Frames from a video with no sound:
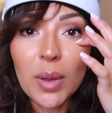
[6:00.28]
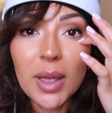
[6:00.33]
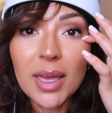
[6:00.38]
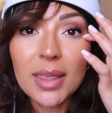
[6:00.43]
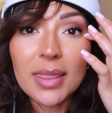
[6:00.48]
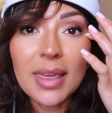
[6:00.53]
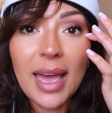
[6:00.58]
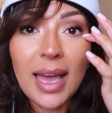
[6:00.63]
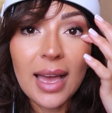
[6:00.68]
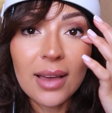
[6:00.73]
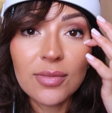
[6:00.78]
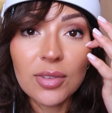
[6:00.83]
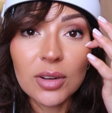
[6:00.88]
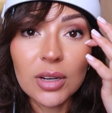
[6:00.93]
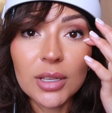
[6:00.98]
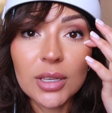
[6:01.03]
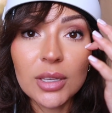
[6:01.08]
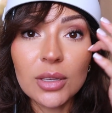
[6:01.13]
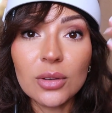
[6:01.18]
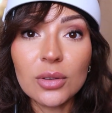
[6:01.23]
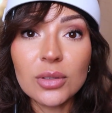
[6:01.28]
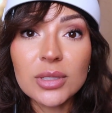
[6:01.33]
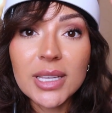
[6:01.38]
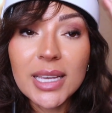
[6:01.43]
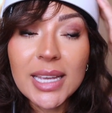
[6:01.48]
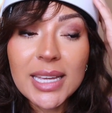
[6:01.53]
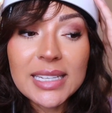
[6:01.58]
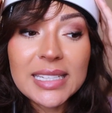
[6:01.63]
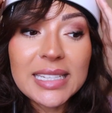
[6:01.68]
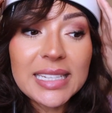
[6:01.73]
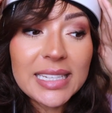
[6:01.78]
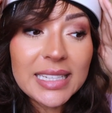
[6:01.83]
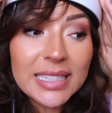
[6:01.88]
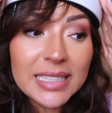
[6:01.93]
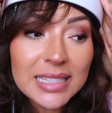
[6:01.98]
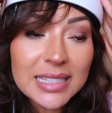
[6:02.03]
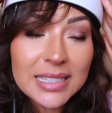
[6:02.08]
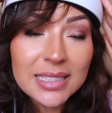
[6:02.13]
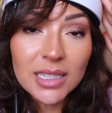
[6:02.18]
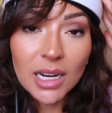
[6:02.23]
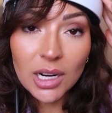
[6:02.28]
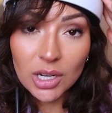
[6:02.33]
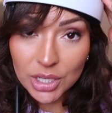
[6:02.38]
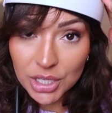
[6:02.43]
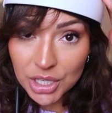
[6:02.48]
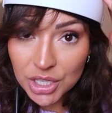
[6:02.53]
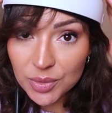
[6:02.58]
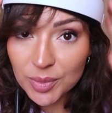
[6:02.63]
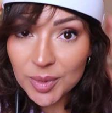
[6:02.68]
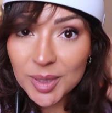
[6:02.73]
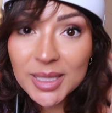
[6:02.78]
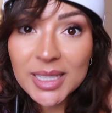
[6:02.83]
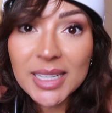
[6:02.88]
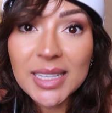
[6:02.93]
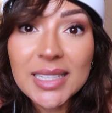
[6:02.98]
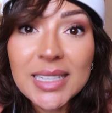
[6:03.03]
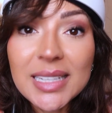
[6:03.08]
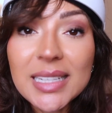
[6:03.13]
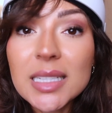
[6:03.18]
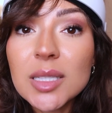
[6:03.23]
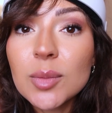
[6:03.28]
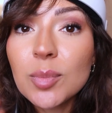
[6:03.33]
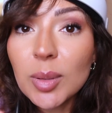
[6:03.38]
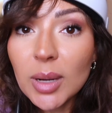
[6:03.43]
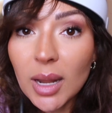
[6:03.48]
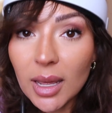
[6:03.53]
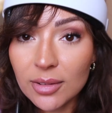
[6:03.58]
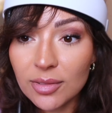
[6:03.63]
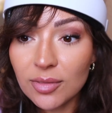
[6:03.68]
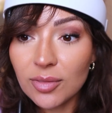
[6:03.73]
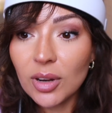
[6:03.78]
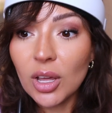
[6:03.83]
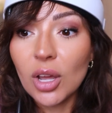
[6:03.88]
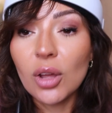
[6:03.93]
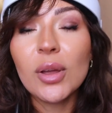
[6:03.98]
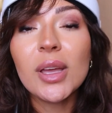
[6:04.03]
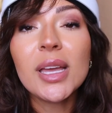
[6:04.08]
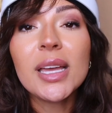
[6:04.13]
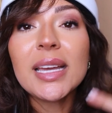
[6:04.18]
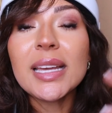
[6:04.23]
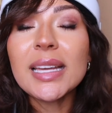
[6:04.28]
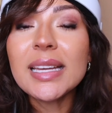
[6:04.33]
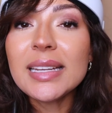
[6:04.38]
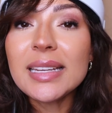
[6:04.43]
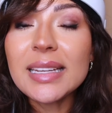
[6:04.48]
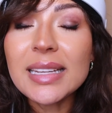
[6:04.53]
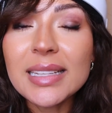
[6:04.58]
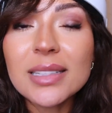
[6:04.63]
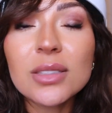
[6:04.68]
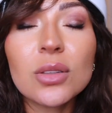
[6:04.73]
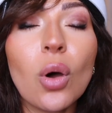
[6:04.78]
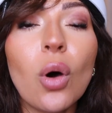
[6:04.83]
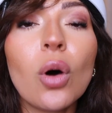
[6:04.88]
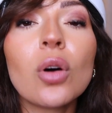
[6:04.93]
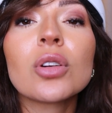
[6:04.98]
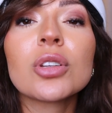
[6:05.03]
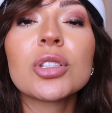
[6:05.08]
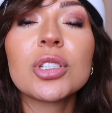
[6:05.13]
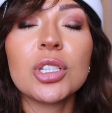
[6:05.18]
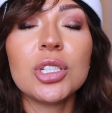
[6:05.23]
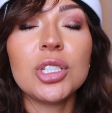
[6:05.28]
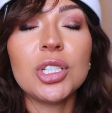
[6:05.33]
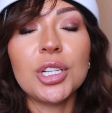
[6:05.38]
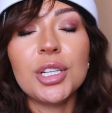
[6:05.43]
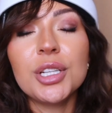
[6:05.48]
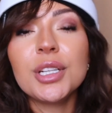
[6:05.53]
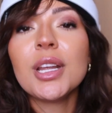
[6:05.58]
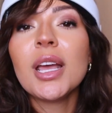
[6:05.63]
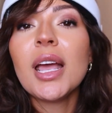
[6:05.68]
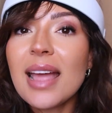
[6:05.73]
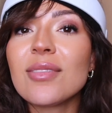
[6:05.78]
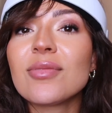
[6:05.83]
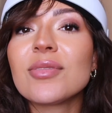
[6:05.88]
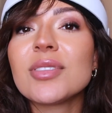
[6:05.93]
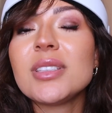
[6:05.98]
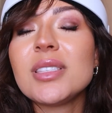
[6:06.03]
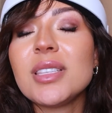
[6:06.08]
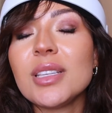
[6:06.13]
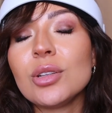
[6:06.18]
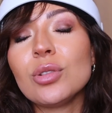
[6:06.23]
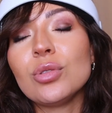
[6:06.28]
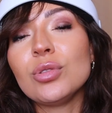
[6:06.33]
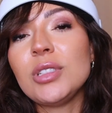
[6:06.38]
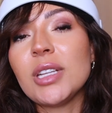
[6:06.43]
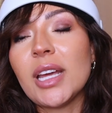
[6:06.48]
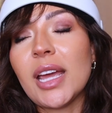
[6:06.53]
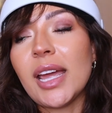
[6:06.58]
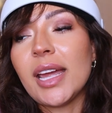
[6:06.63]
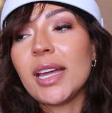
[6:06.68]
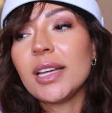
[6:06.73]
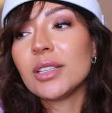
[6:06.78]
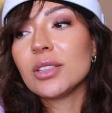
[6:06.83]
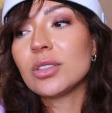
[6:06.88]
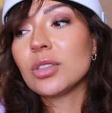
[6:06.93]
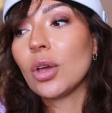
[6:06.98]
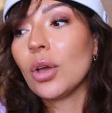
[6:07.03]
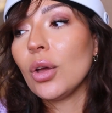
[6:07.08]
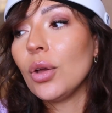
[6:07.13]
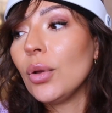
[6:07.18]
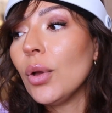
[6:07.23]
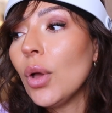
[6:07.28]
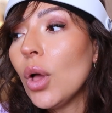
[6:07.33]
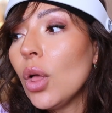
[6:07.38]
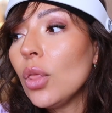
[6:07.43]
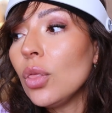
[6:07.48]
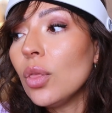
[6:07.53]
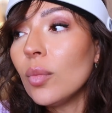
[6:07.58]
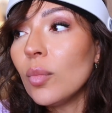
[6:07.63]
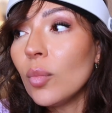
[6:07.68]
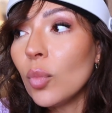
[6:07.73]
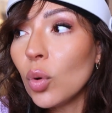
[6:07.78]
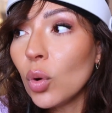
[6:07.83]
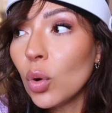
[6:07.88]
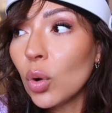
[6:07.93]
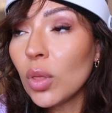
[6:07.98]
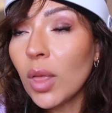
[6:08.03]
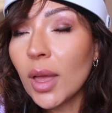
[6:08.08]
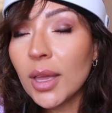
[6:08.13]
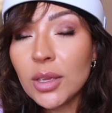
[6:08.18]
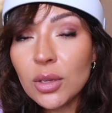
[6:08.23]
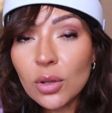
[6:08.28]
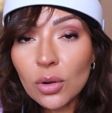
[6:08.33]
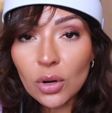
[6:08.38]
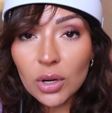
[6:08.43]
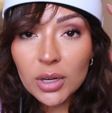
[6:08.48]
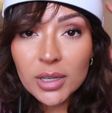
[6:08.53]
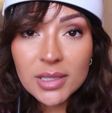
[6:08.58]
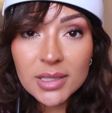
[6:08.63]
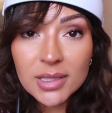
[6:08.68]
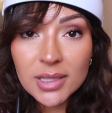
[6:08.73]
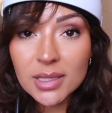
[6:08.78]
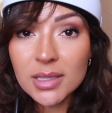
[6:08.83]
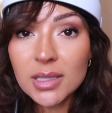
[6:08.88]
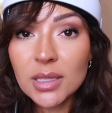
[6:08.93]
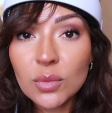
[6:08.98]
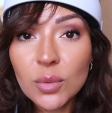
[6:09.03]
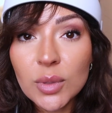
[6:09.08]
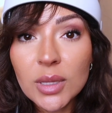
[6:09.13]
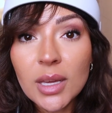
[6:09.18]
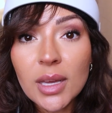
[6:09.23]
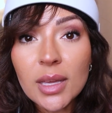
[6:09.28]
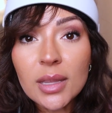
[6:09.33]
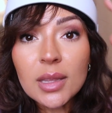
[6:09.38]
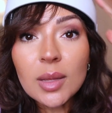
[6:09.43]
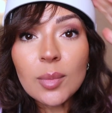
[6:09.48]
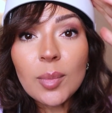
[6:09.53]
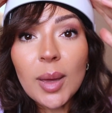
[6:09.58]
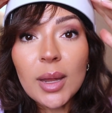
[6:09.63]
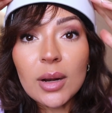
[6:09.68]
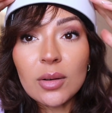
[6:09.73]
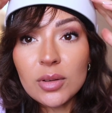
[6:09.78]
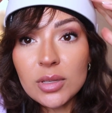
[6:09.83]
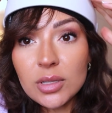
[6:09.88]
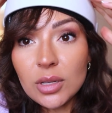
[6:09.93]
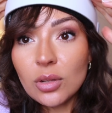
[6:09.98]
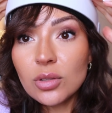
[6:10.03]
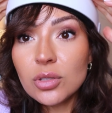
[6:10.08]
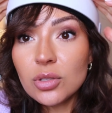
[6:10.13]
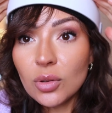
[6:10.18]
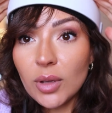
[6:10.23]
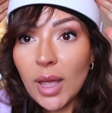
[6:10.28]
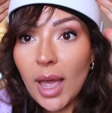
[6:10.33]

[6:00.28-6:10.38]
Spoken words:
with hair follicles. It needs nourishment, it needs blood flow, it needs oxygen every single day. So the more that you're consistent with it, the better results you'll